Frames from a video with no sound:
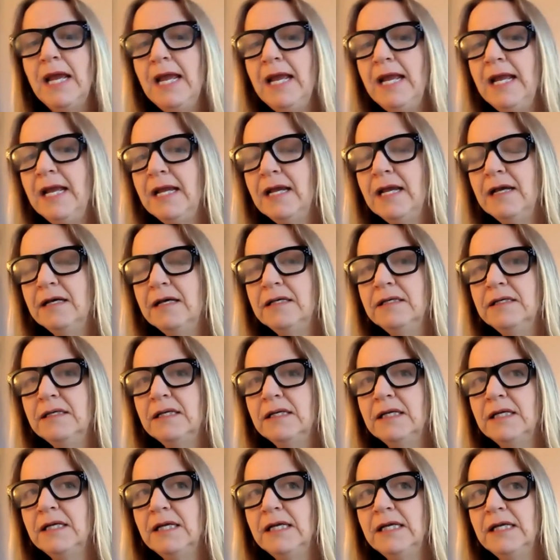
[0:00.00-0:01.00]

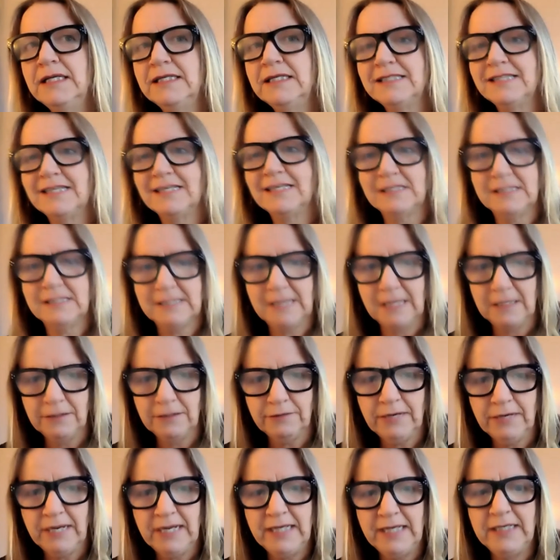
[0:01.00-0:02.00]
it is
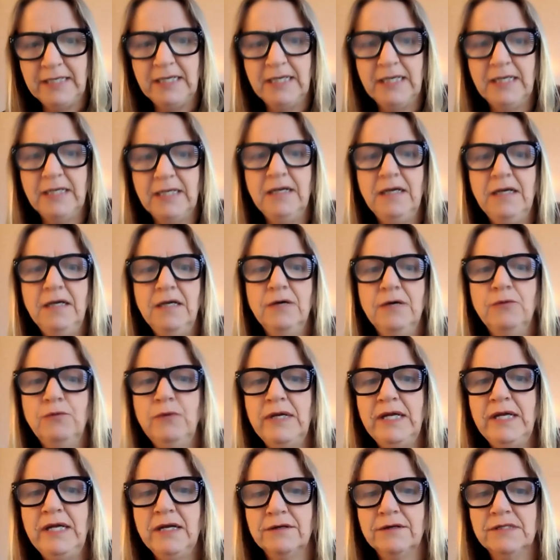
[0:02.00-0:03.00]
accelerating.
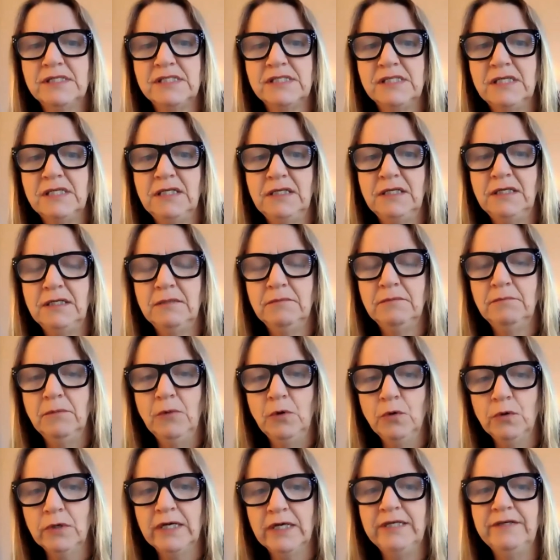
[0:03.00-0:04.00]
We are seeing
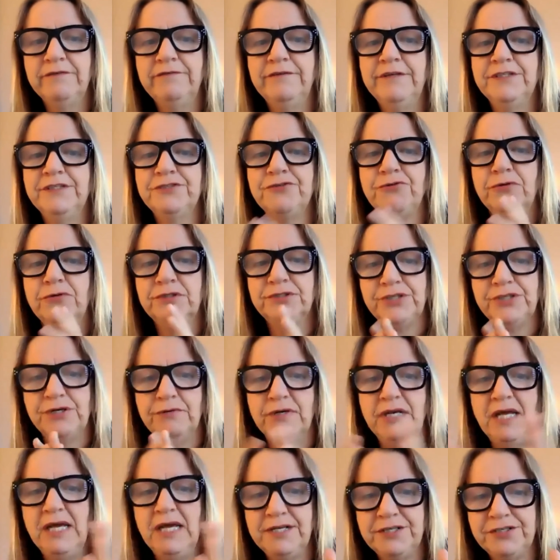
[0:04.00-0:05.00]
more individual
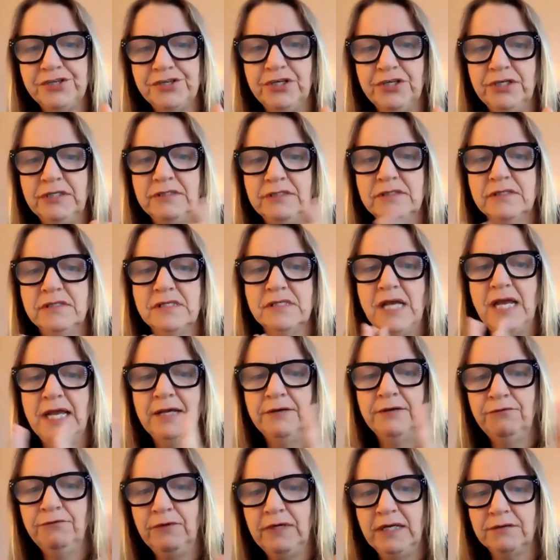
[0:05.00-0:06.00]
donations,
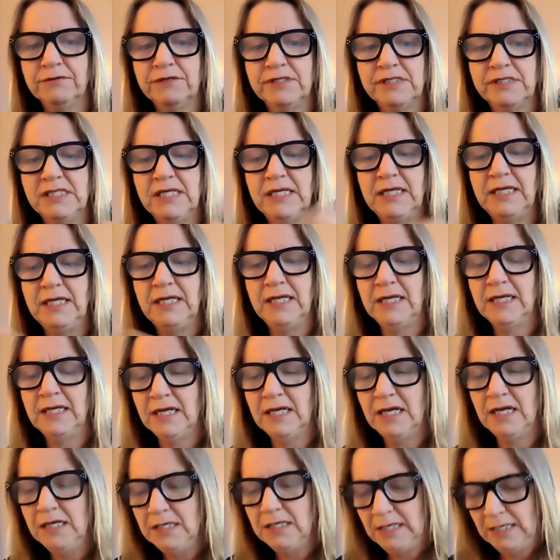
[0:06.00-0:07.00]
and we are
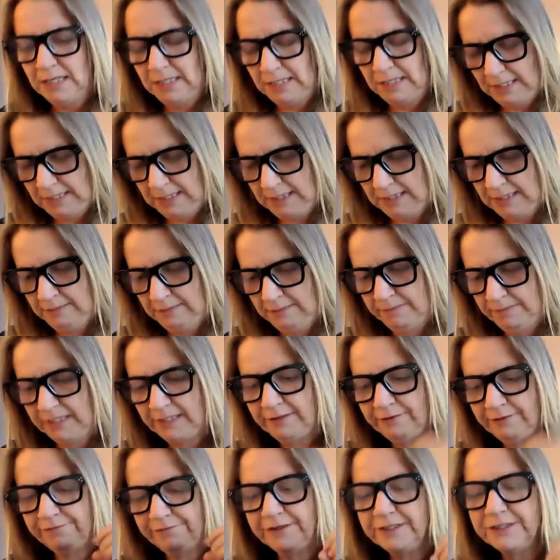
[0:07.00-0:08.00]
seeing
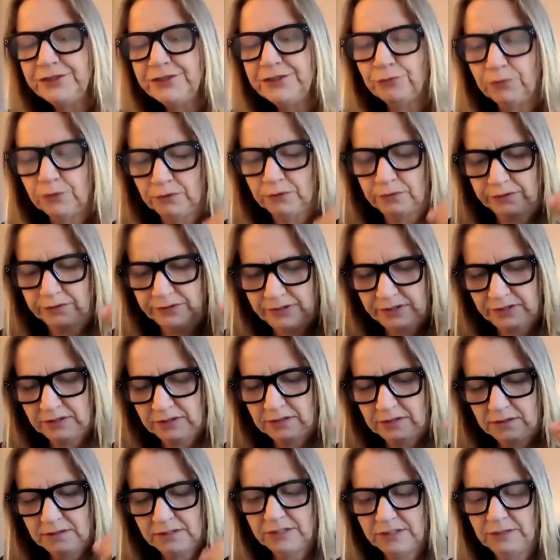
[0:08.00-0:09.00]
individuals
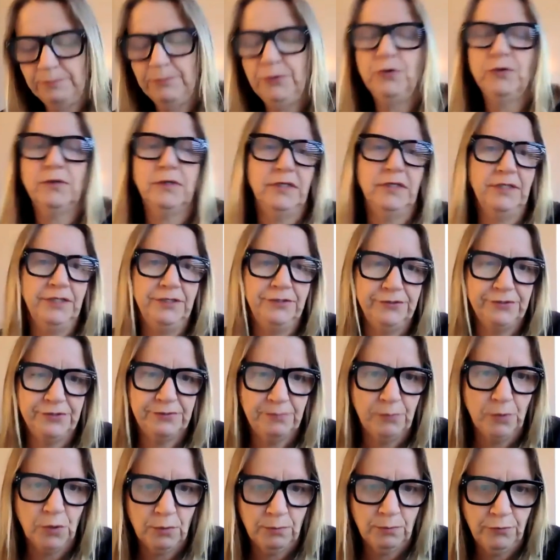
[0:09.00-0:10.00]
support
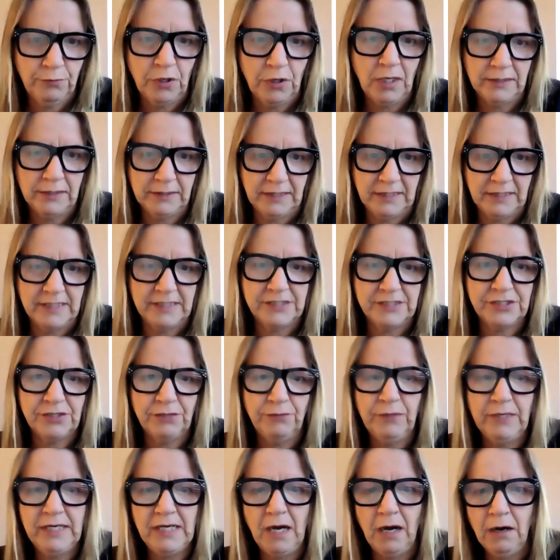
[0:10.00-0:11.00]
news more broadly. So
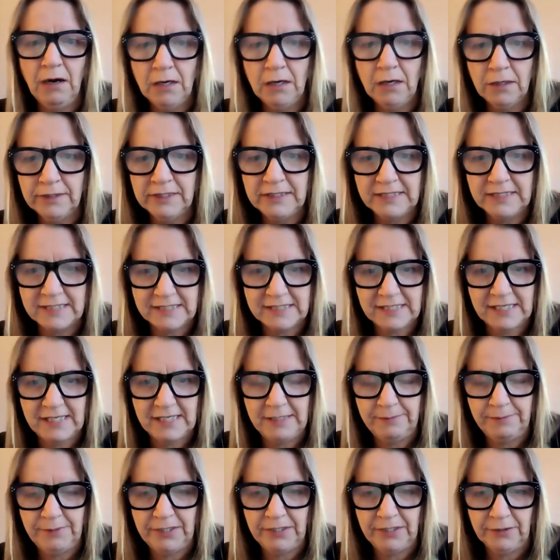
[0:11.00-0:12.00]
we are in this
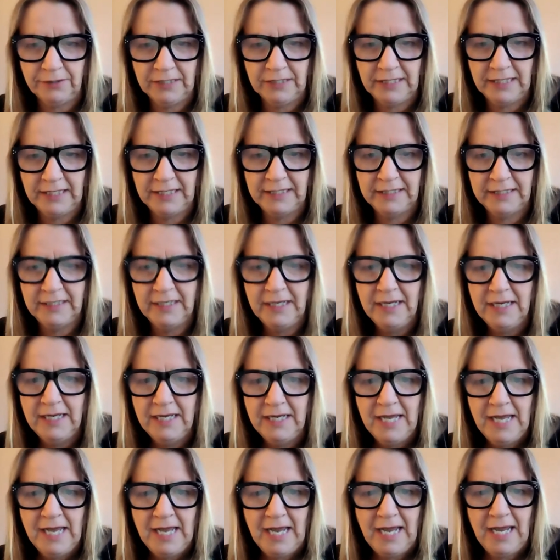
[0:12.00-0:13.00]
key period.
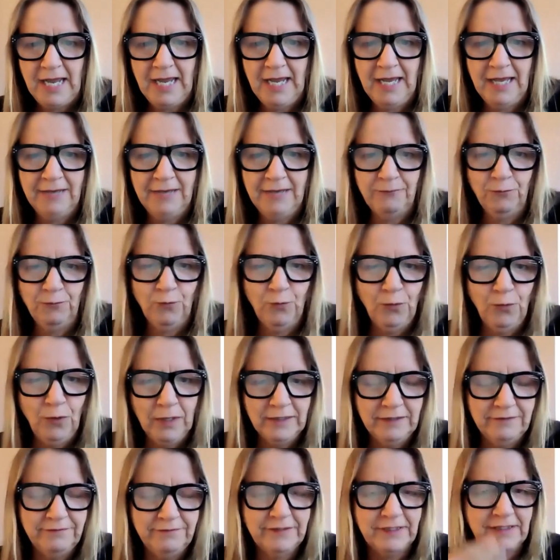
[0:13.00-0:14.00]
And
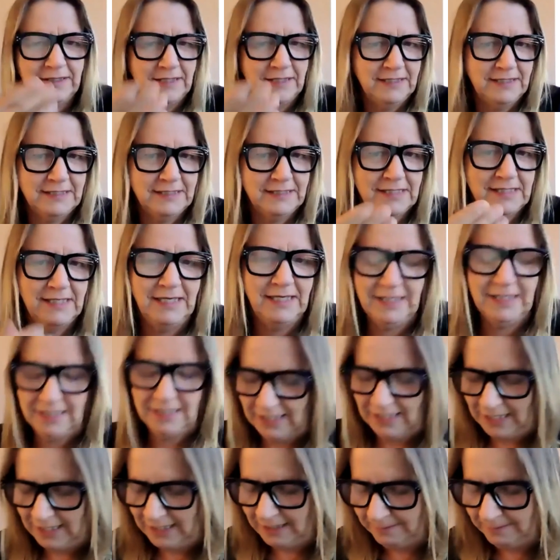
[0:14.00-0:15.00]
one of the things that